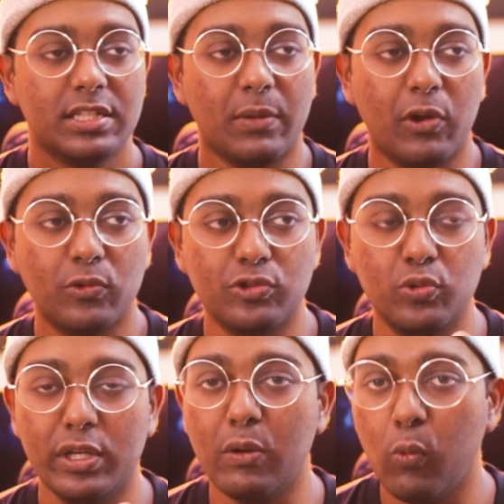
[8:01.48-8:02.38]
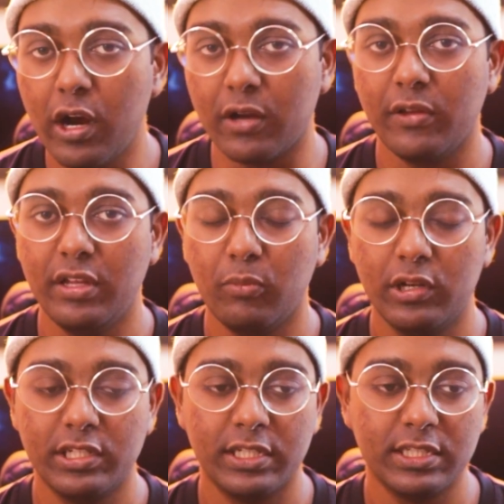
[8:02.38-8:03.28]
someone who's doing work on their
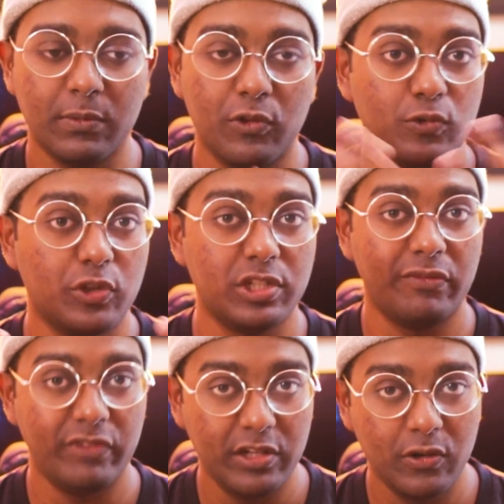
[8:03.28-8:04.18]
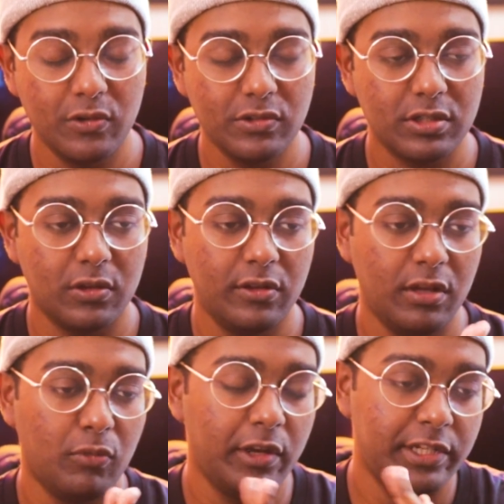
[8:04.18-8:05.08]
monitor, someone who's watching videos on
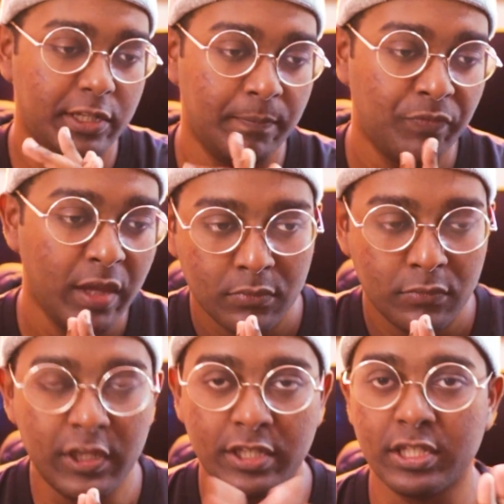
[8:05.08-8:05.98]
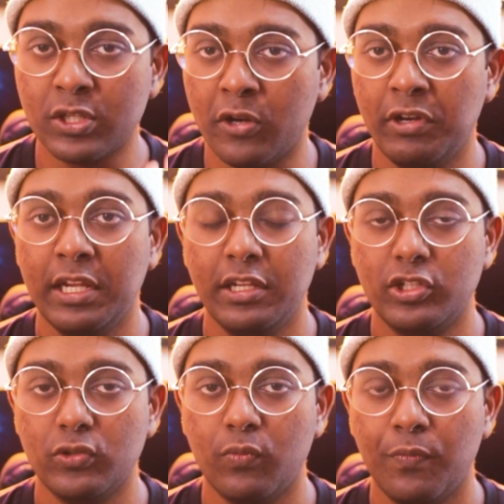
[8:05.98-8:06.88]
their monitor, this is not really an
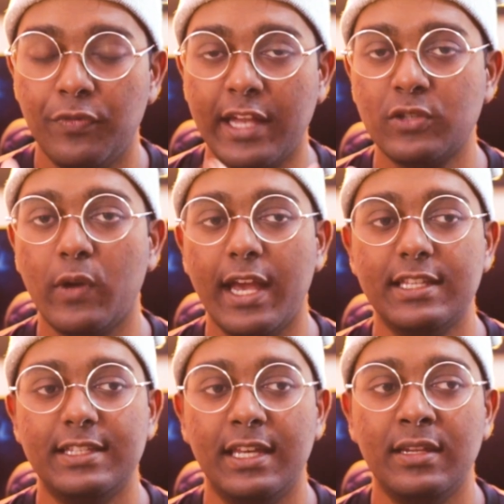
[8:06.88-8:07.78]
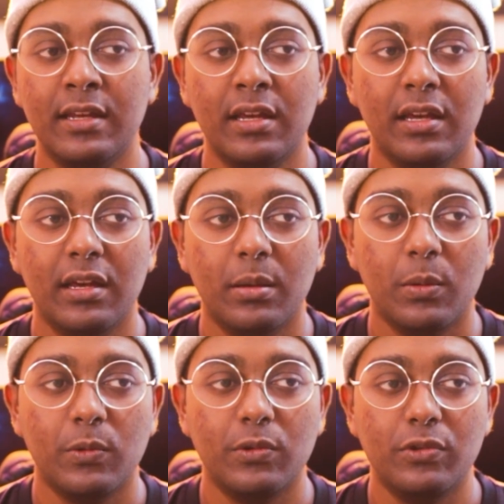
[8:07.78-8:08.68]
issue. That's why I said
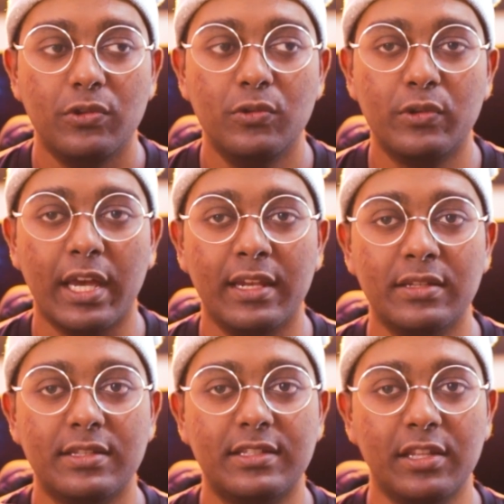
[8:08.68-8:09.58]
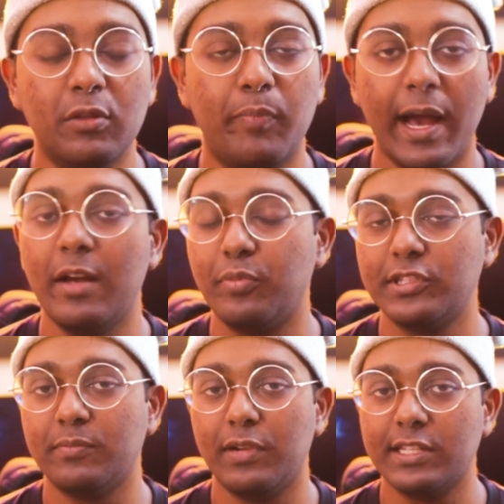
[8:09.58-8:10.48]
you can still buy a
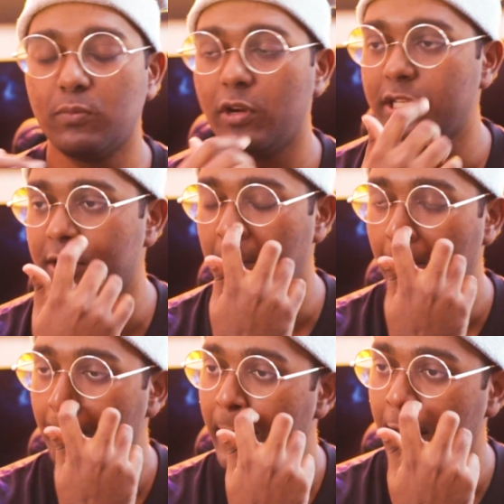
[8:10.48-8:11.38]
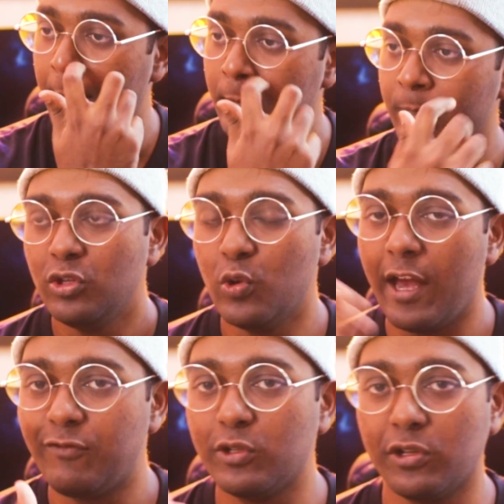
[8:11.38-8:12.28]
Prism Plus monitor, but you
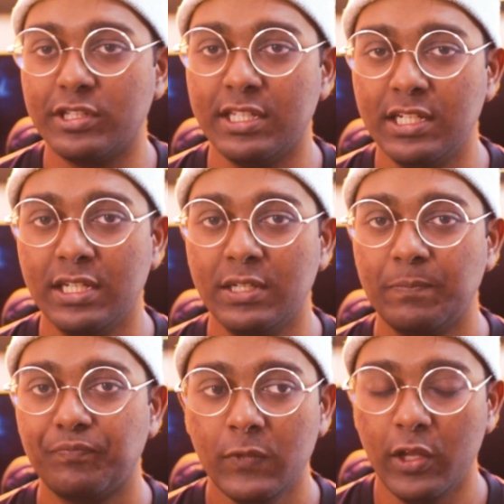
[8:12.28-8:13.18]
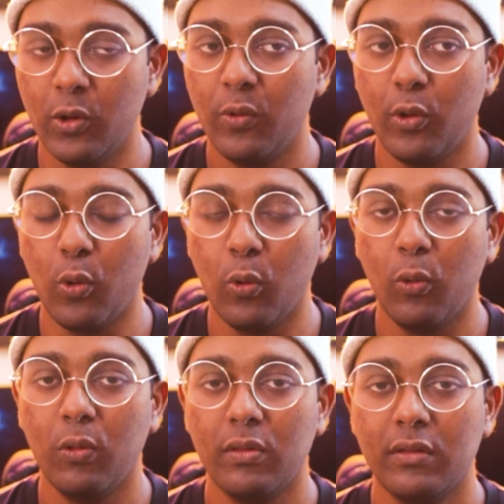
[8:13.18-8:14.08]
have to consider, the
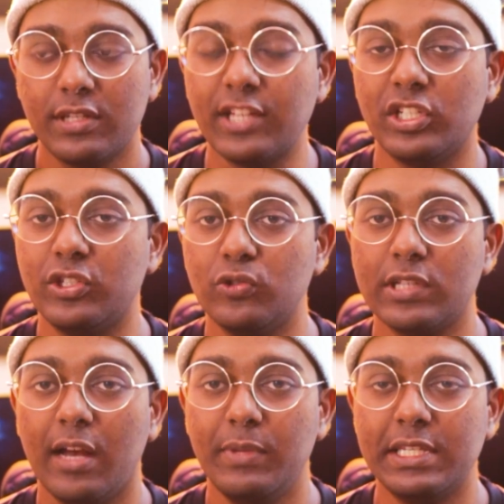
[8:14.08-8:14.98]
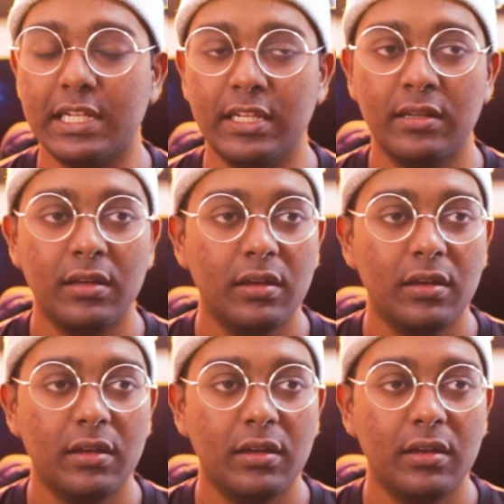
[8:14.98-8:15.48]
whole such issues basically.